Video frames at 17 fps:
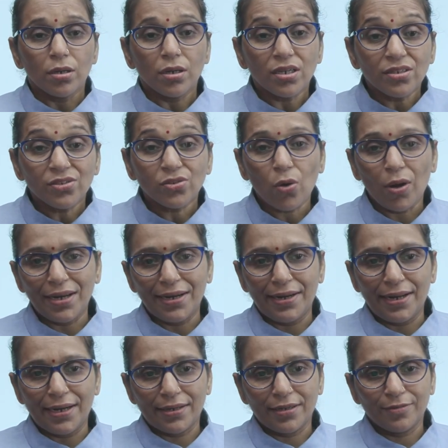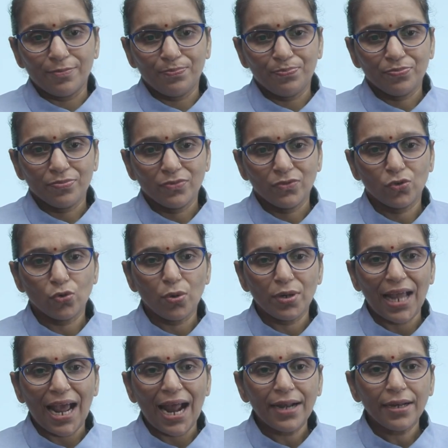consolidate so
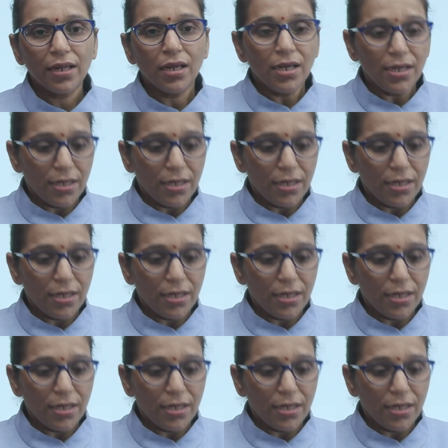that